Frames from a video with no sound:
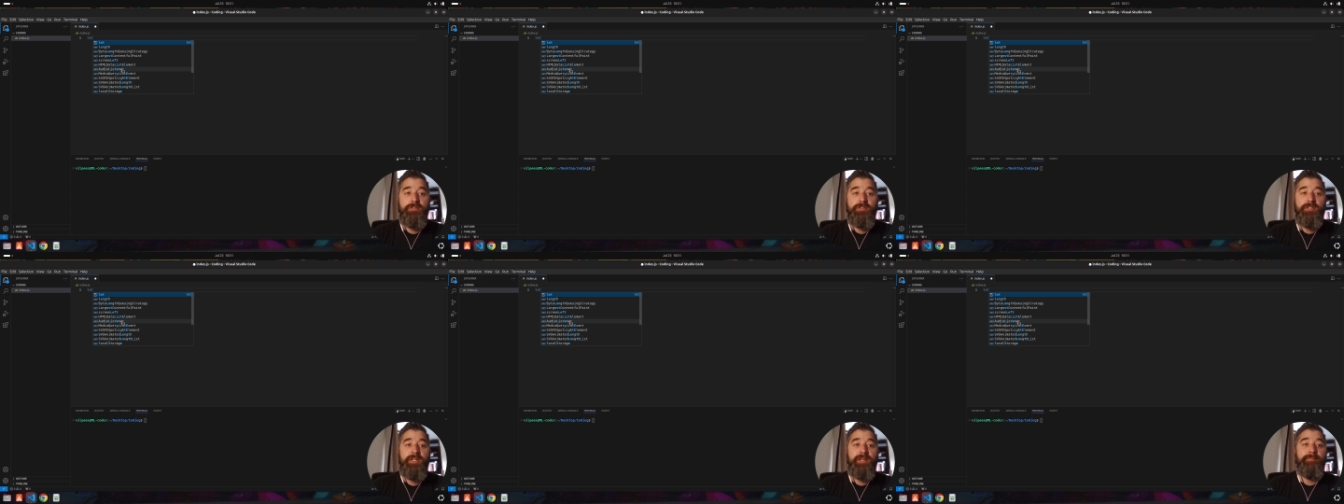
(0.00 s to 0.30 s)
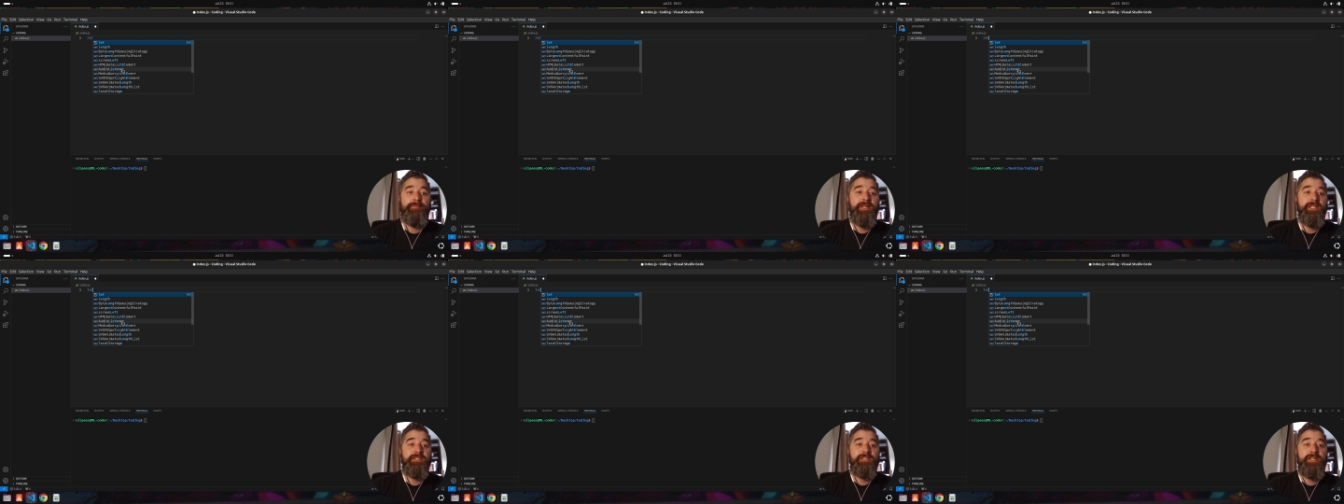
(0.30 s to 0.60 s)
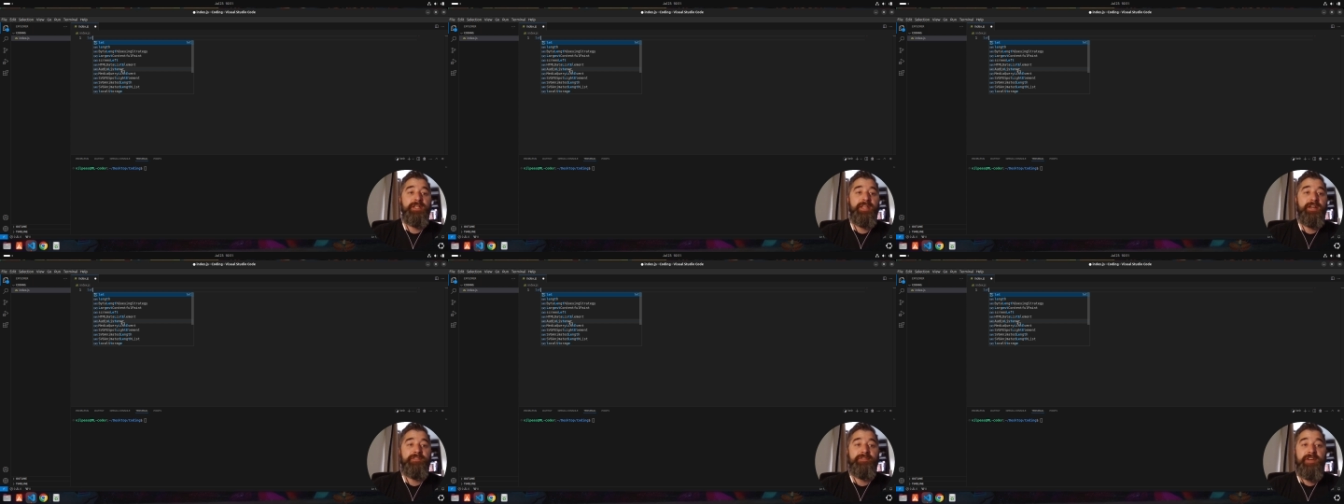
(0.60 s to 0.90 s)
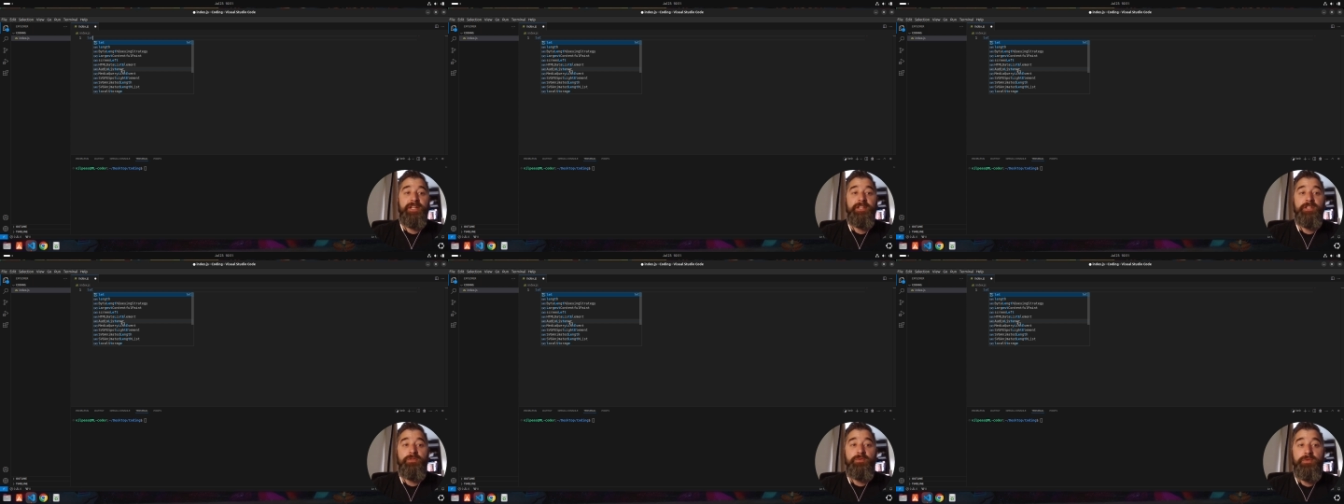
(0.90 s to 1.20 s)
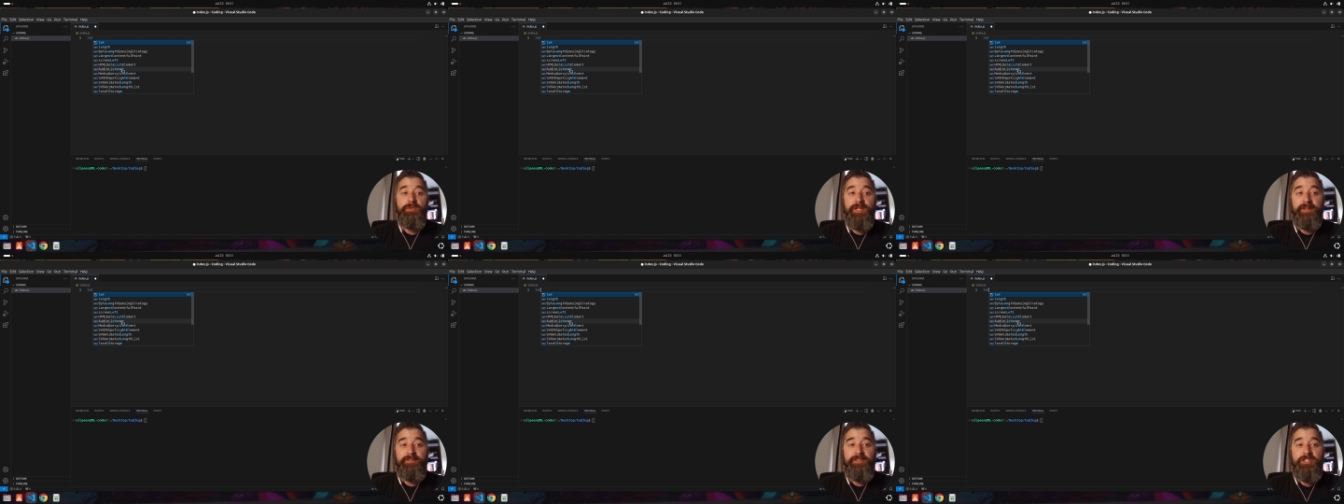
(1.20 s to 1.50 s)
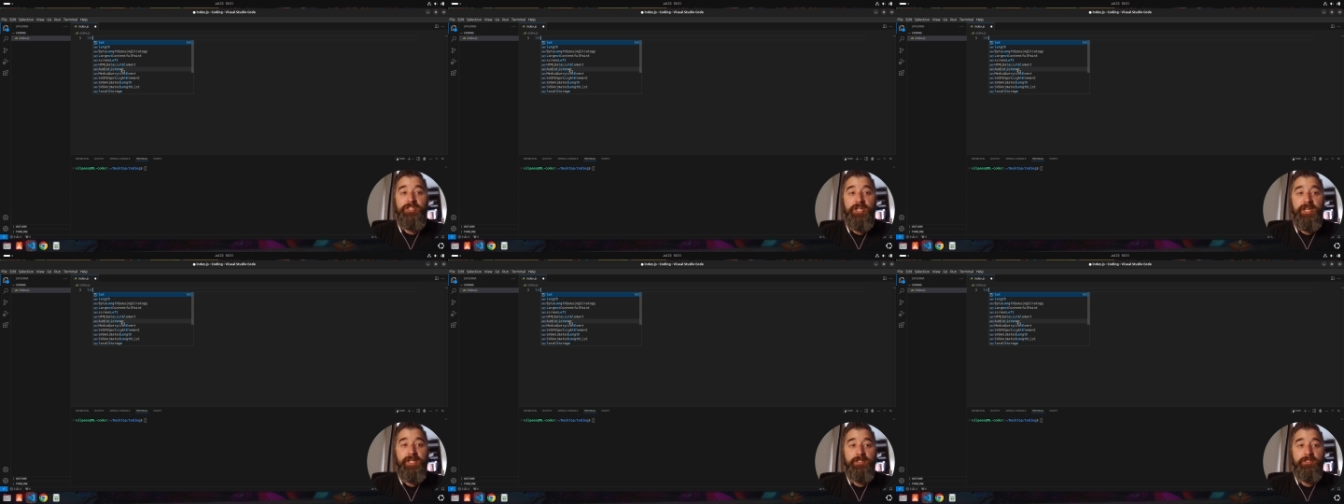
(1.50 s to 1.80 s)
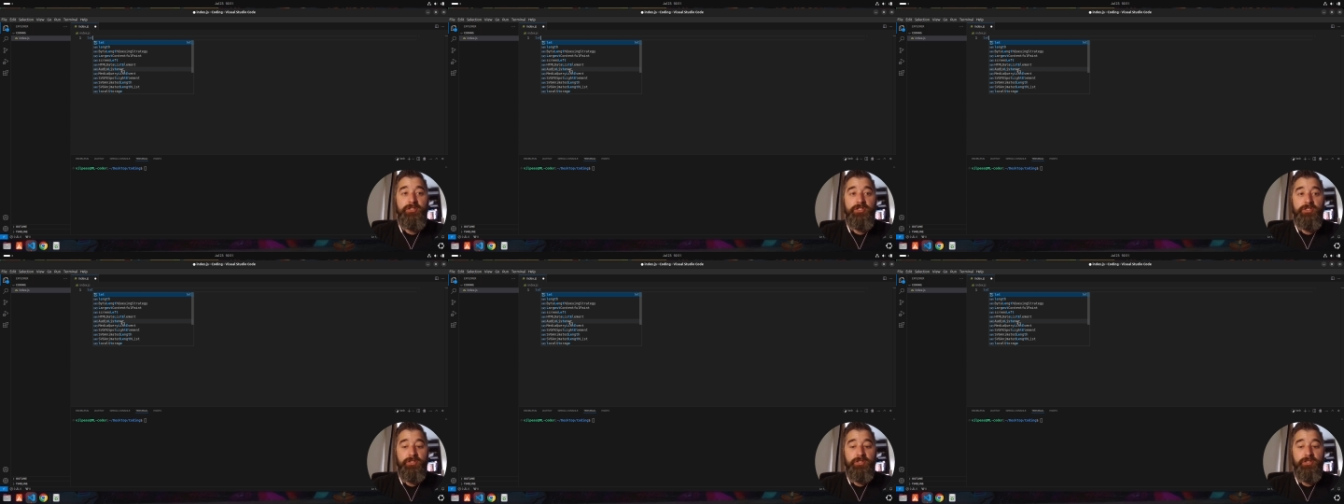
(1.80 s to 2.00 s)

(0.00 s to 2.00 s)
it means that that value will never change.